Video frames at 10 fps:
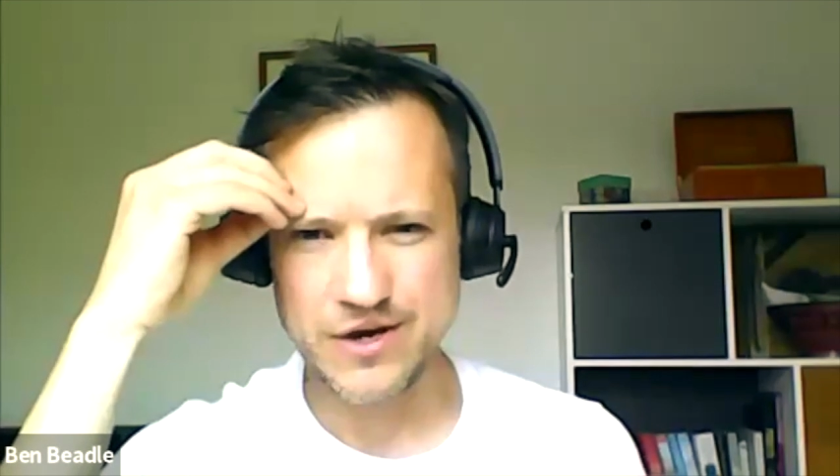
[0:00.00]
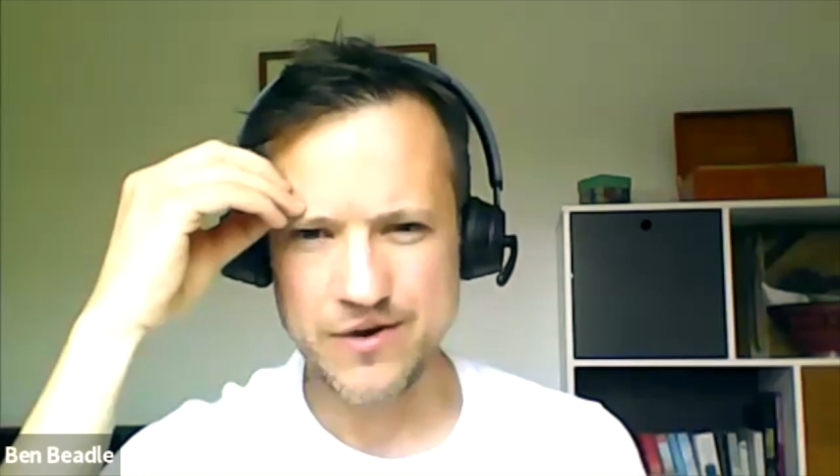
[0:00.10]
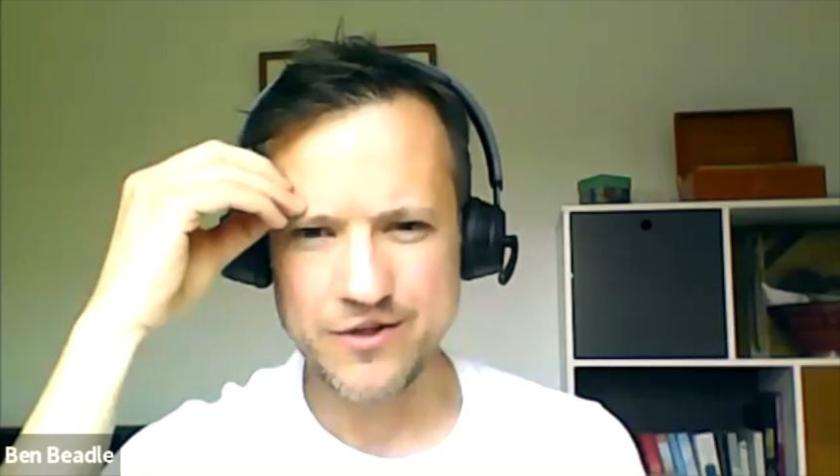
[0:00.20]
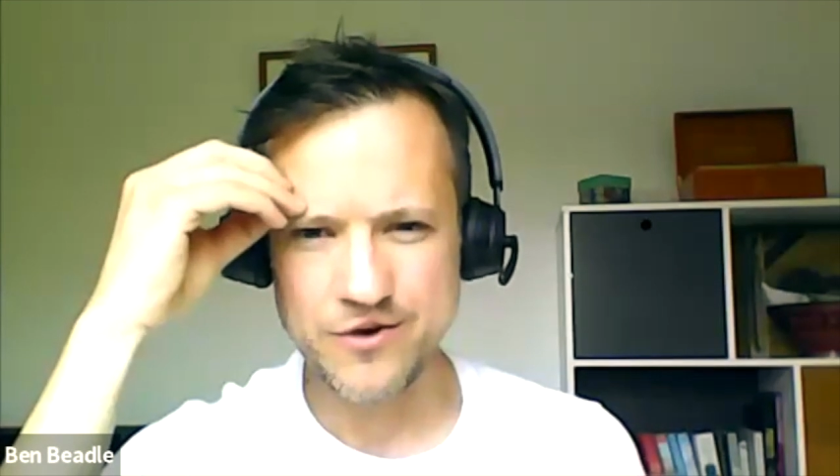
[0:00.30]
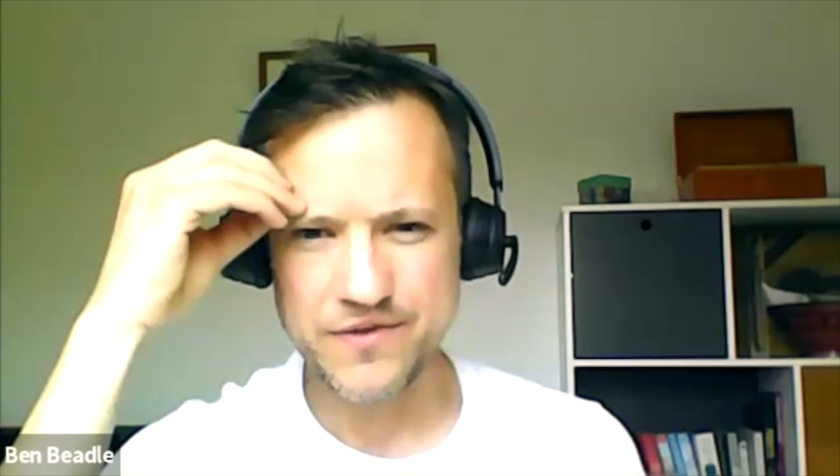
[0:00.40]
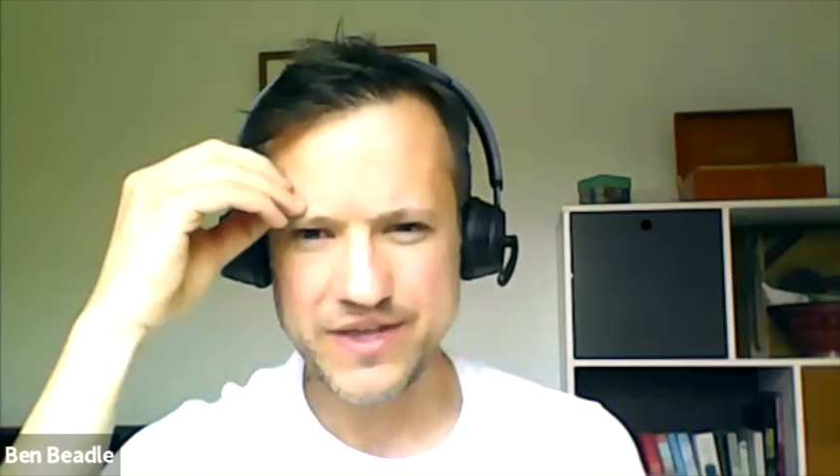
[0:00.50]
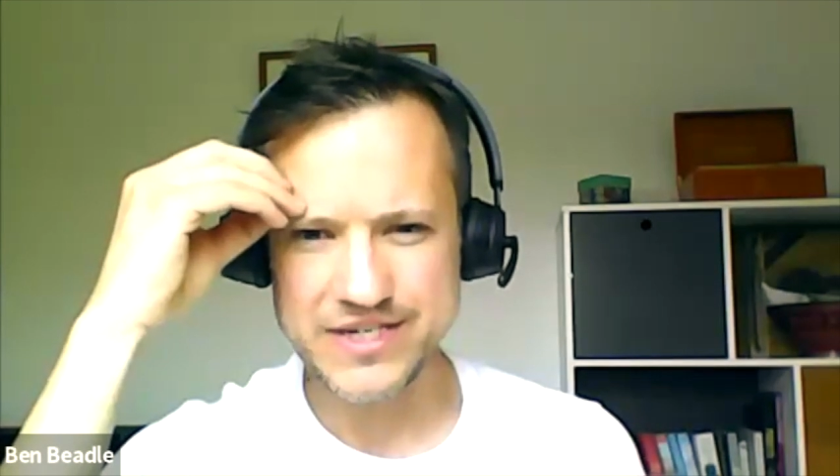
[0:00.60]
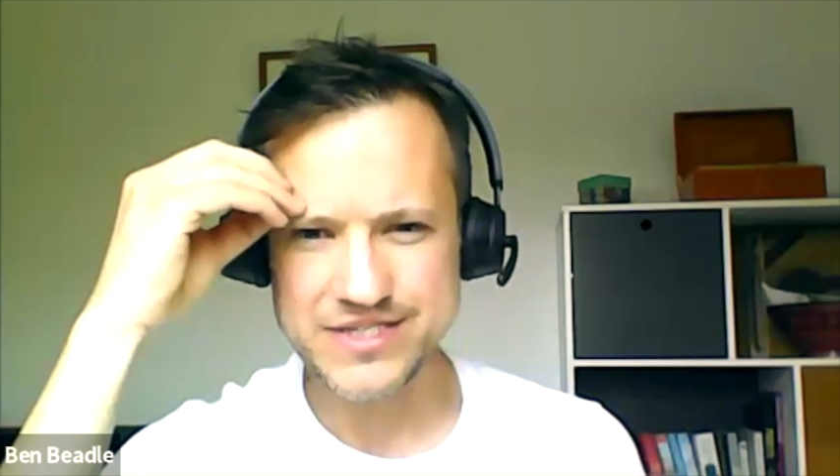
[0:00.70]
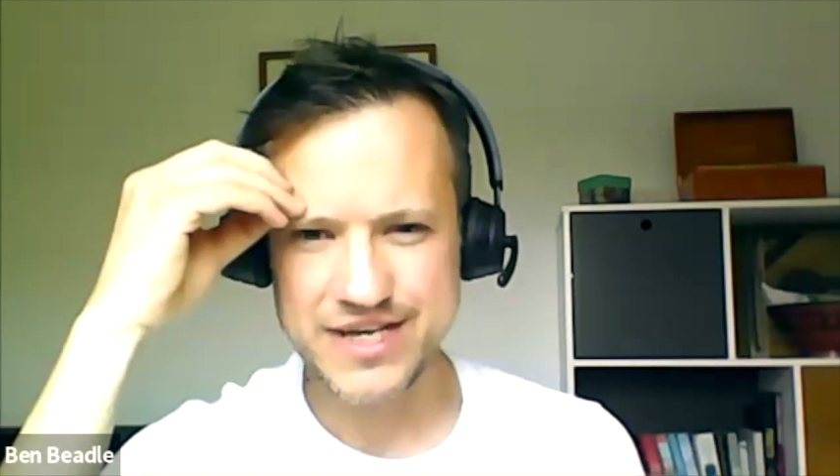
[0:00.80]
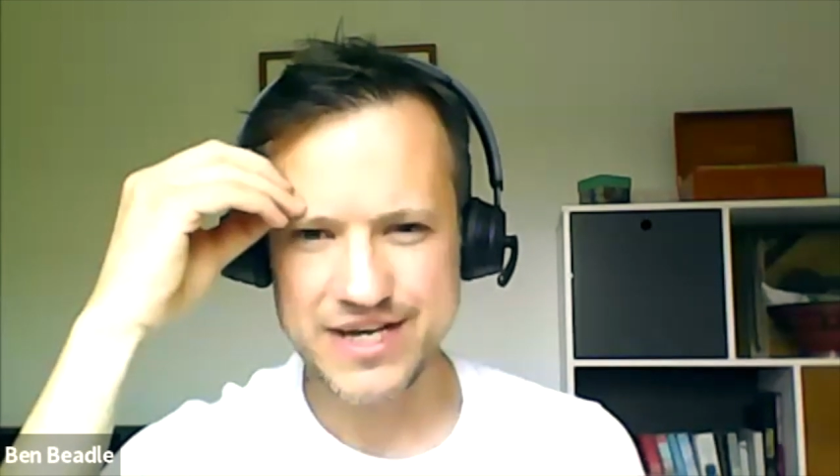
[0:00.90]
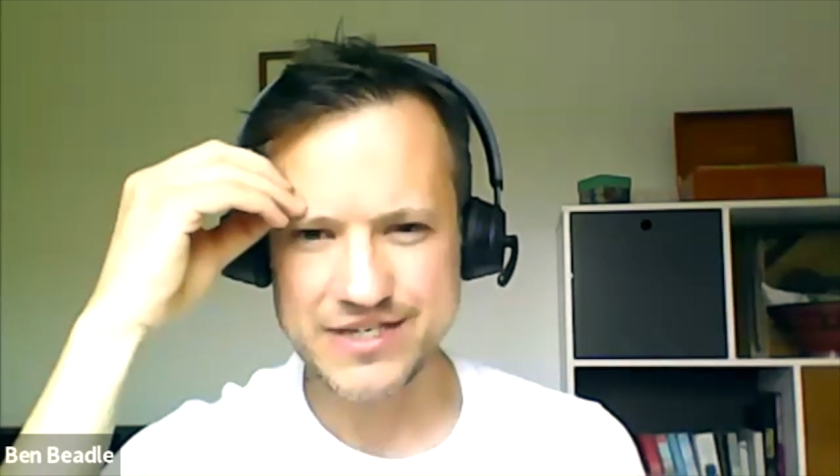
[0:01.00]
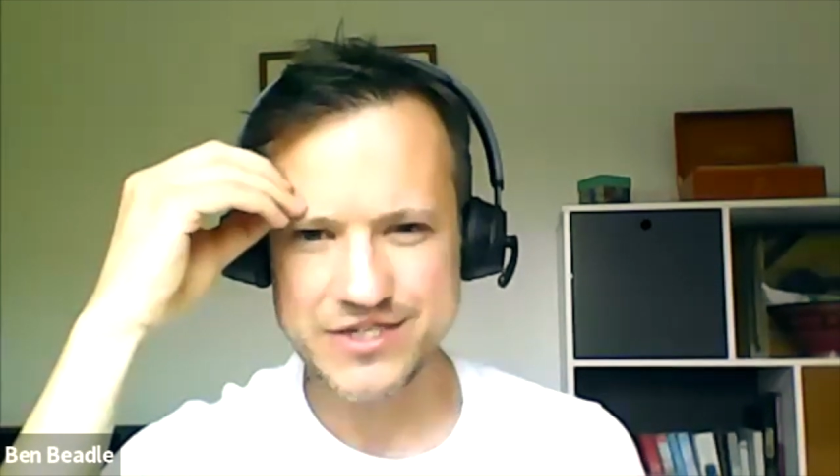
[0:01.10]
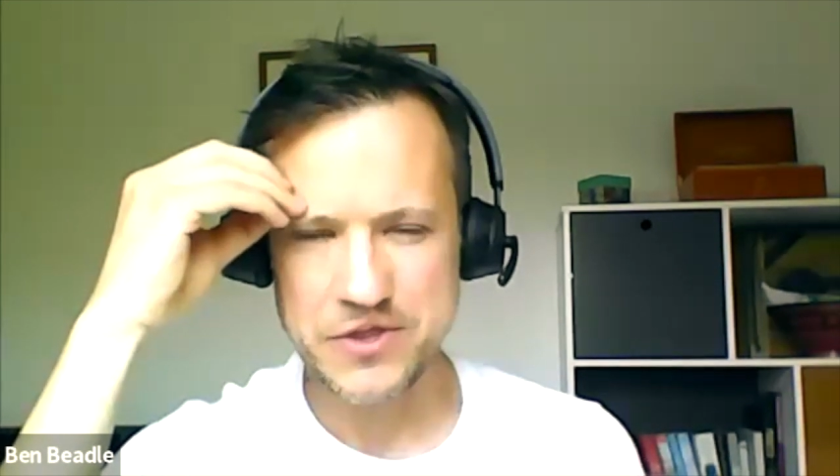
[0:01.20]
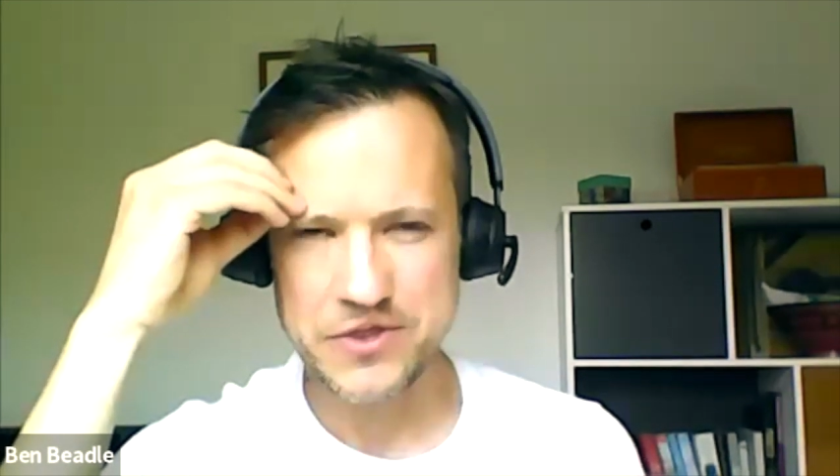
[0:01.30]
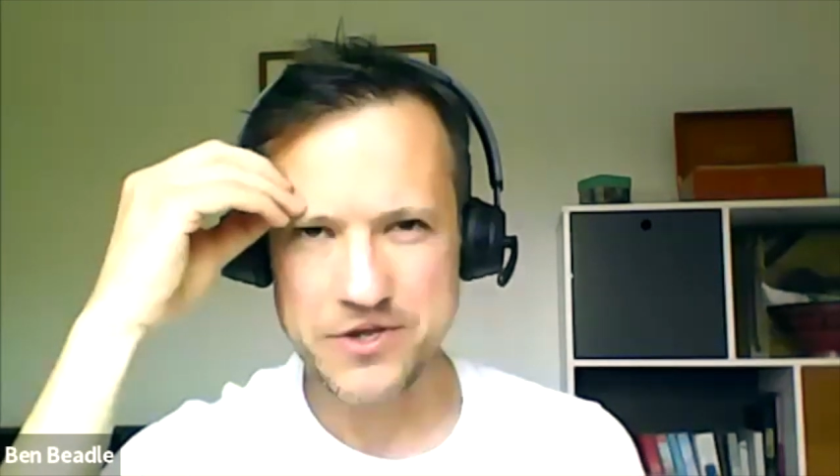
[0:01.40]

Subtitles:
A lot of these things are